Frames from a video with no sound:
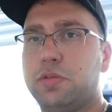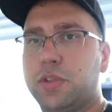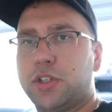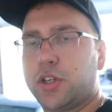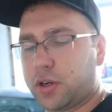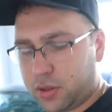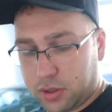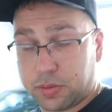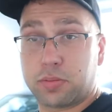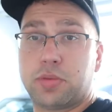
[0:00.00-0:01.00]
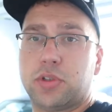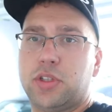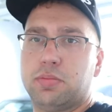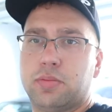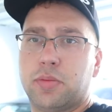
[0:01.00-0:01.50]
move this chair up and put
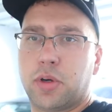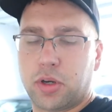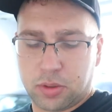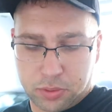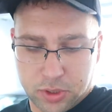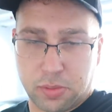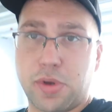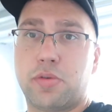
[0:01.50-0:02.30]
them